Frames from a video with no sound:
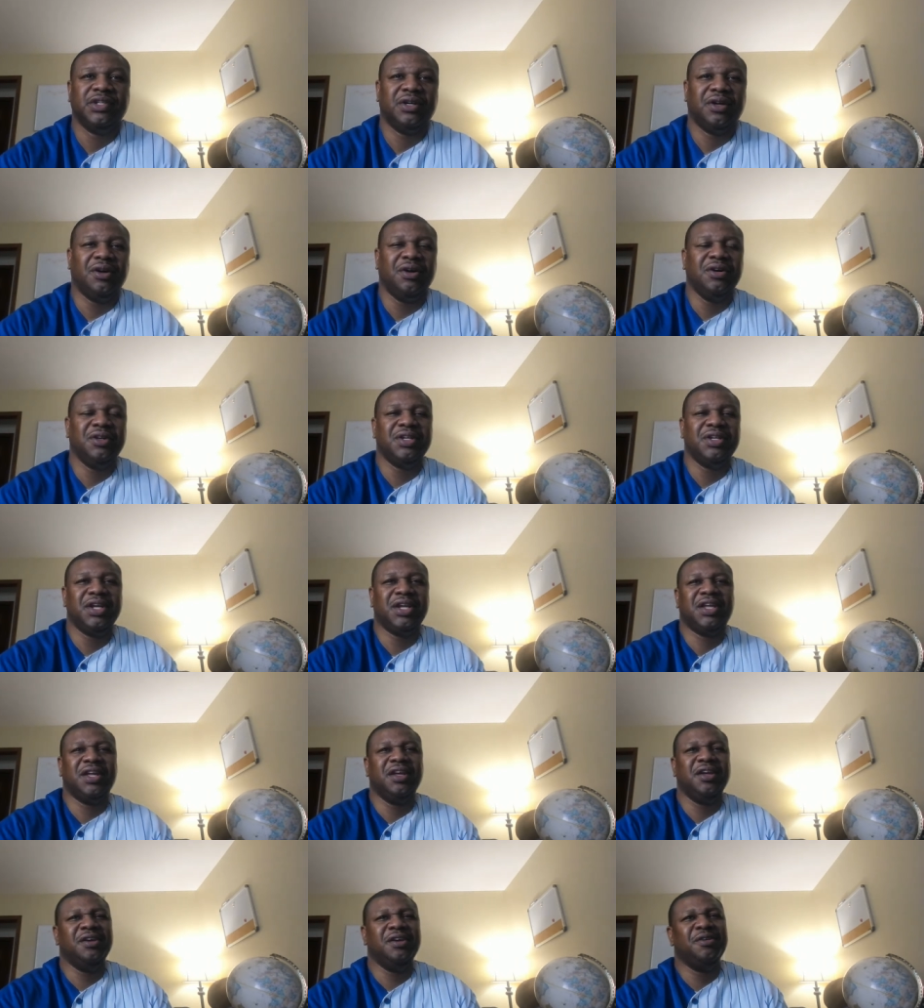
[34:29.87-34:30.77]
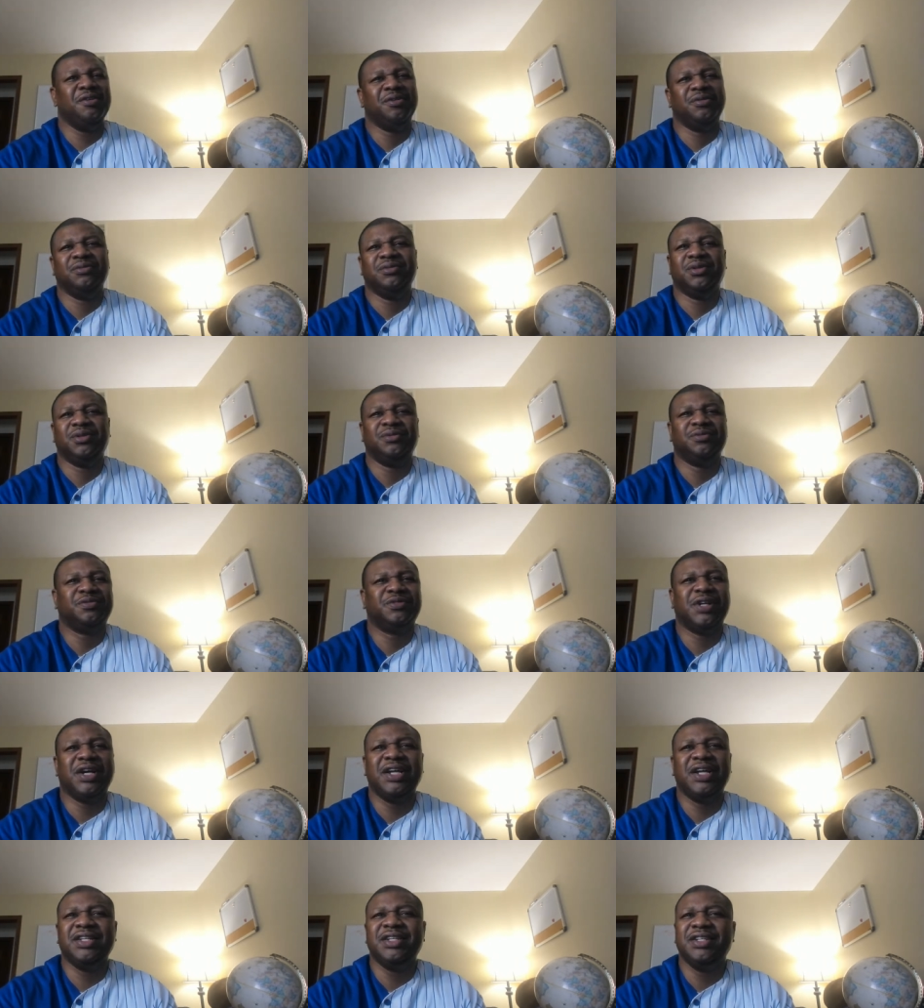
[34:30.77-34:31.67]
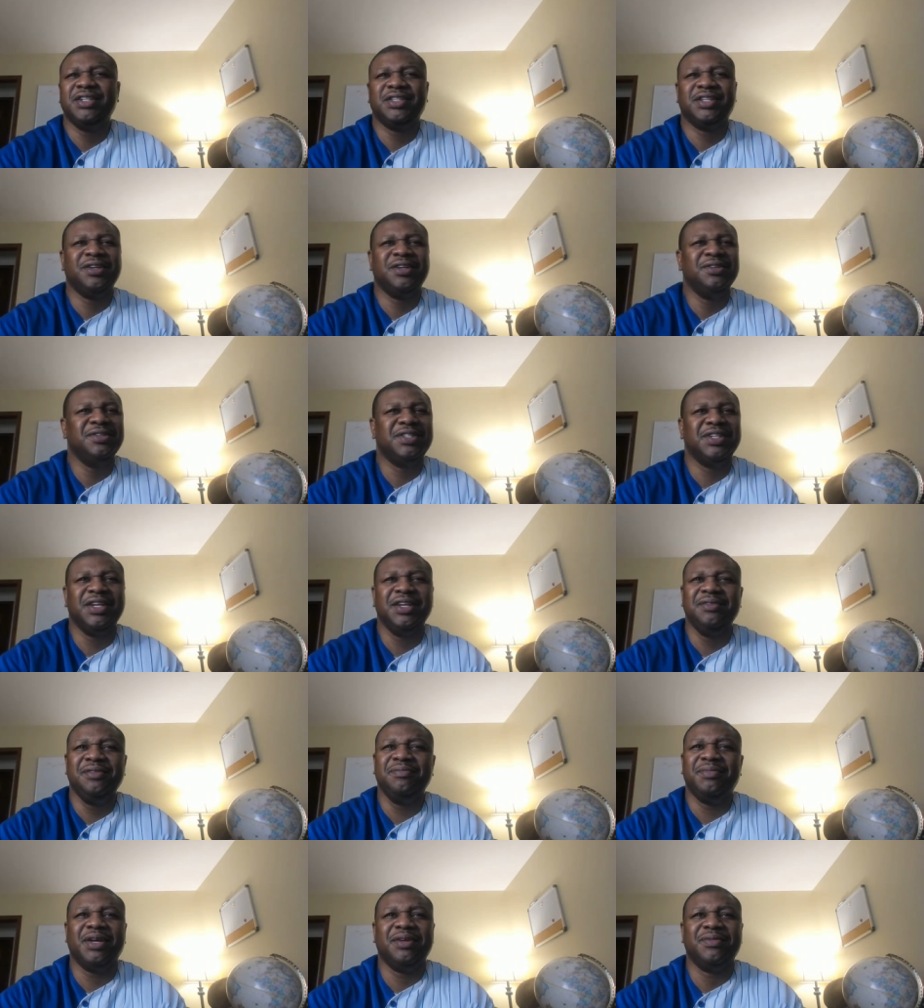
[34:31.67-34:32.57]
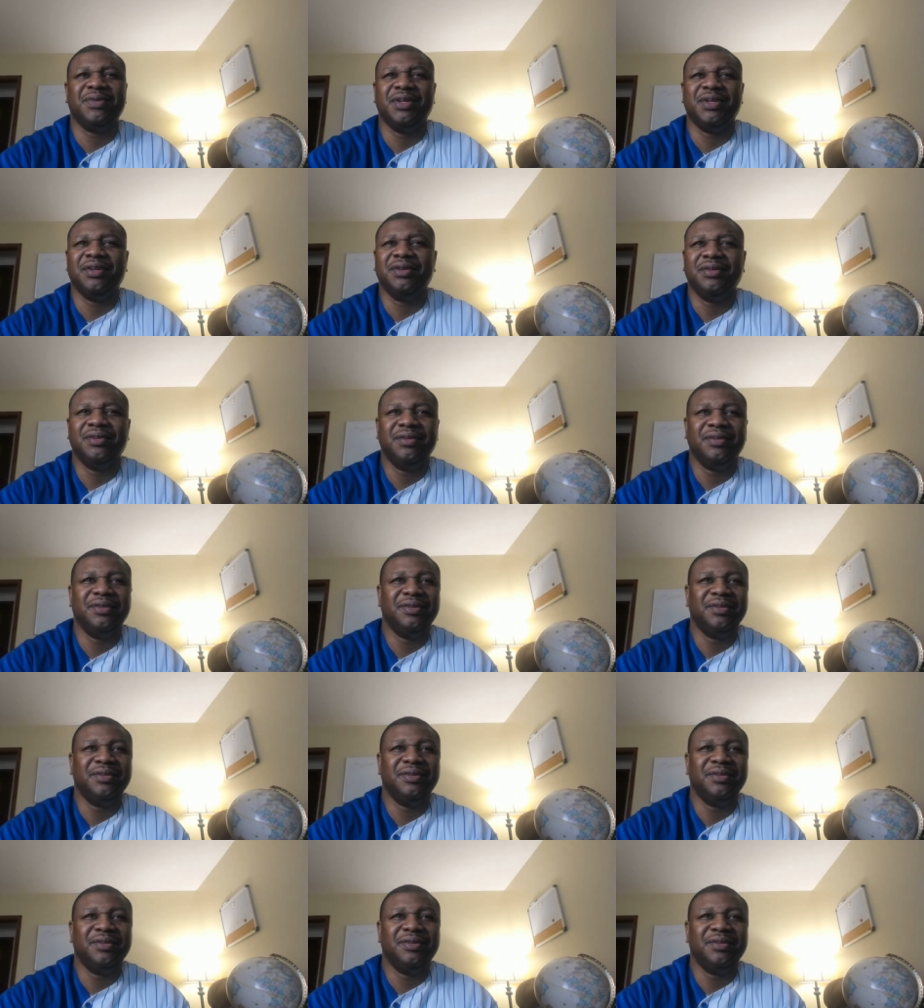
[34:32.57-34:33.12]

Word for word: Hard to kill on Friday the 13th, baby.